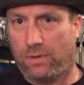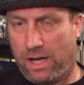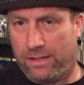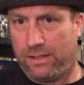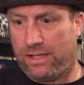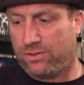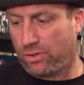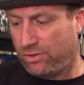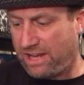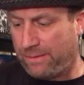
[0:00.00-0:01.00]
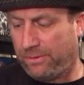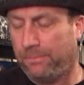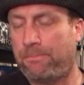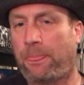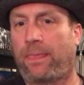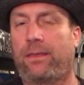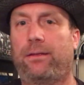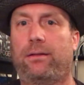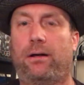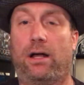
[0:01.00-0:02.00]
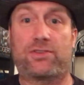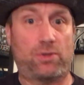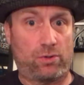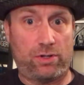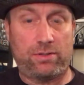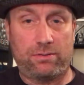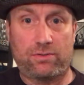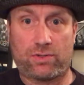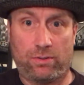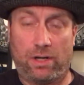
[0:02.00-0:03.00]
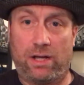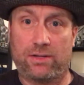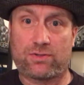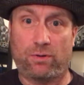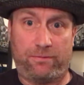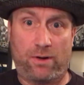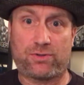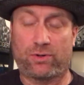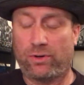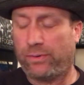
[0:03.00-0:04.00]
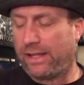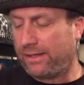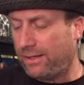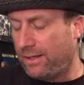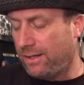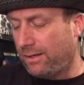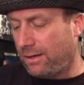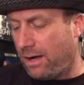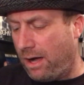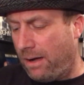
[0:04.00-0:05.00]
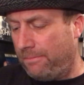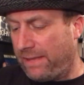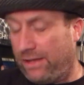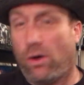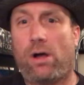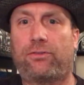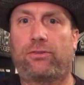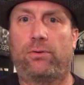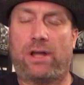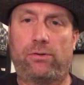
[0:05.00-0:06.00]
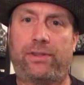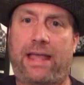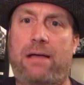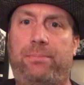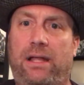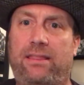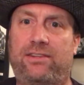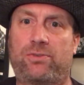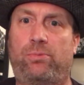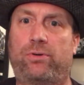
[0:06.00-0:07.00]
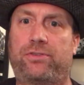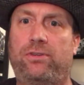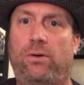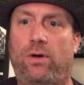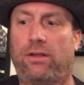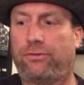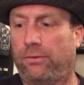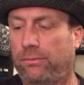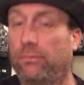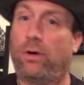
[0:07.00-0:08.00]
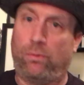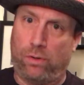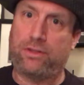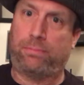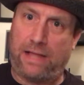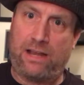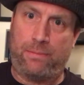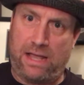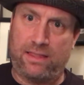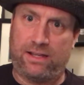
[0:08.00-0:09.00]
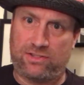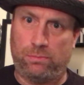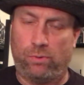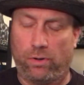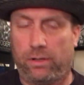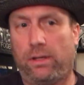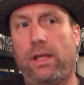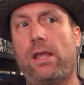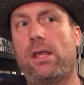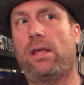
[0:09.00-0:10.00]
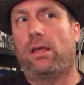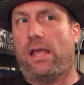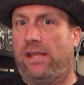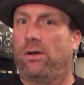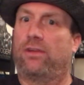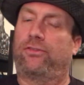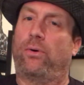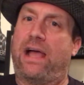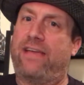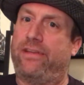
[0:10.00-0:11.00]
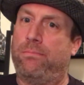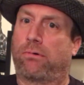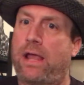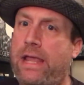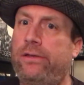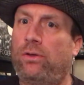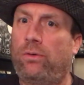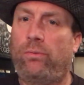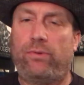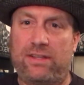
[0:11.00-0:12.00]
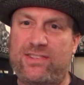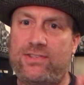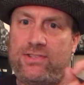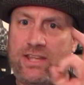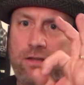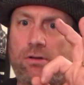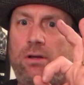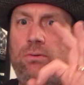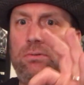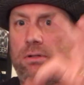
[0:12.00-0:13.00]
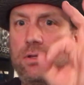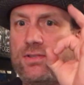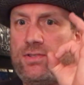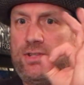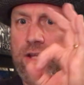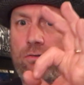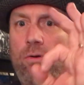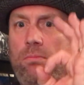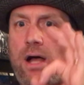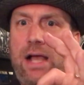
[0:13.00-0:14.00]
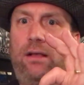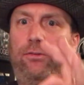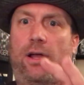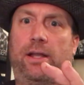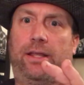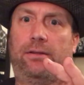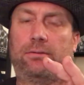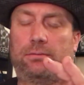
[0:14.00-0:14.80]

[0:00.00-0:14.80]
on the turntable. So good. So far so good with it. And also, not only that, but I think it's important to know also, well, one, the platter mat I think is important. And also, I have a brand new, with zero miles on it,